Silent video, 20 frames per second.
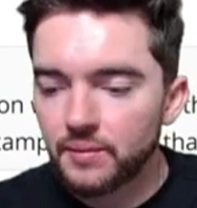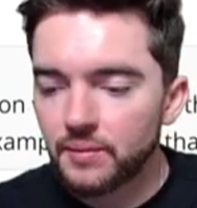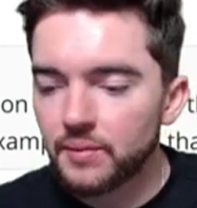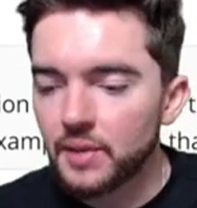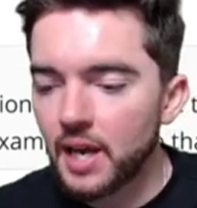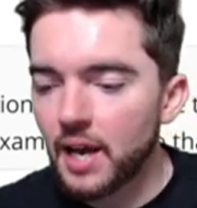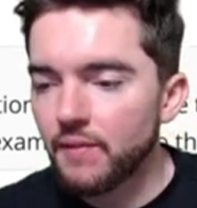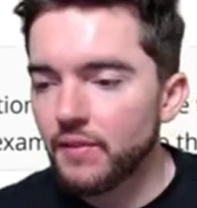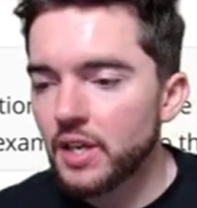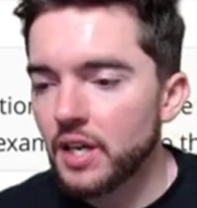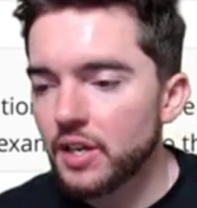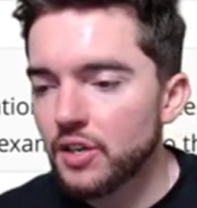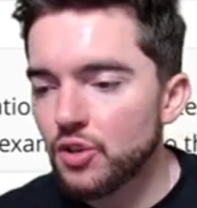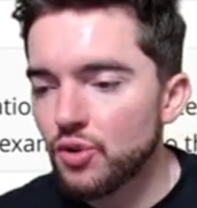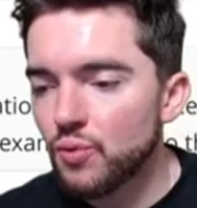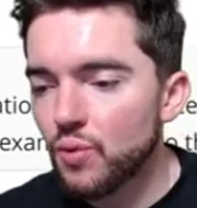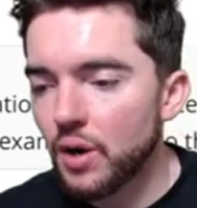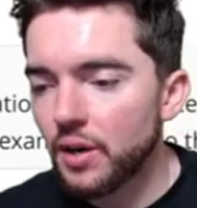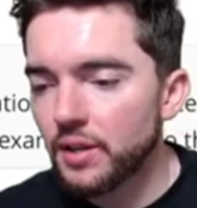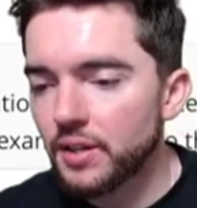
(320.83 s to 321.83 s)
having a new
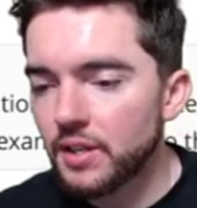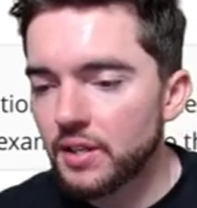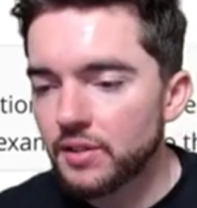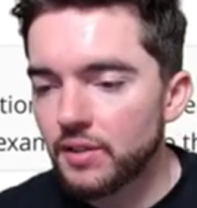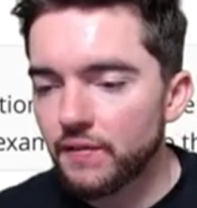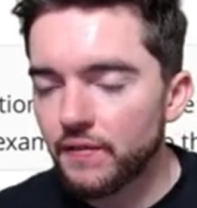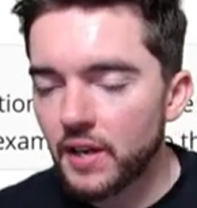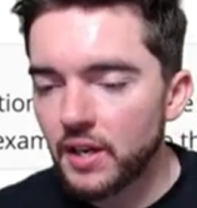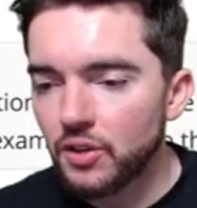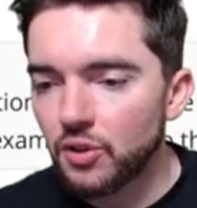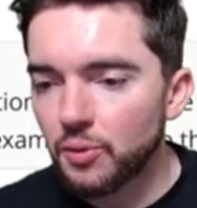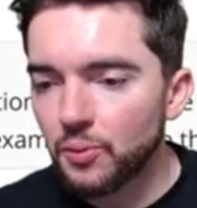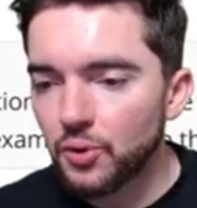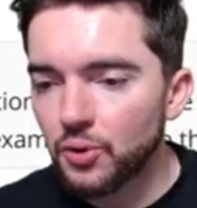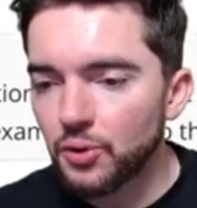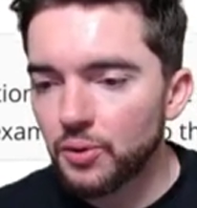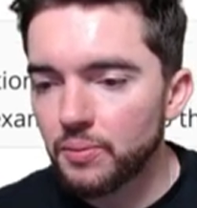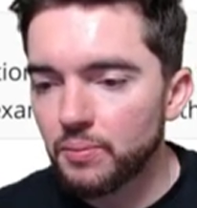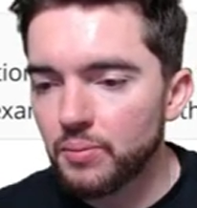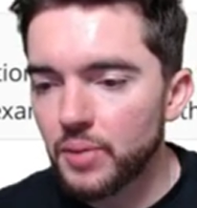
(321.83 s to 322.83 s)
one of these
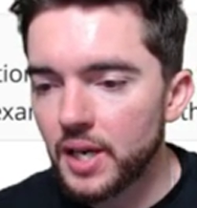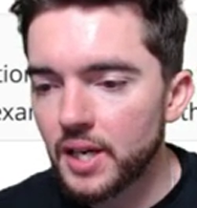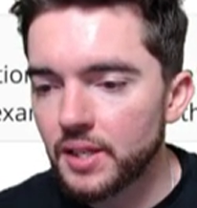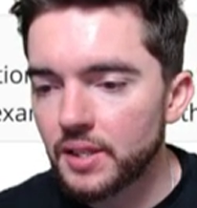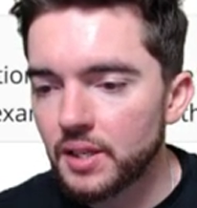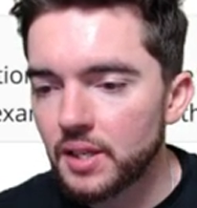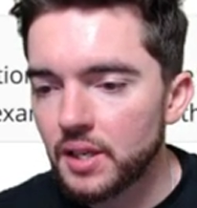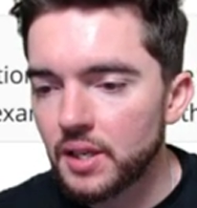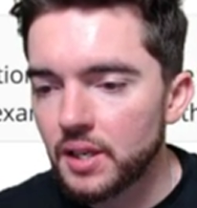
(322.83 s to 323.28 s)
available, but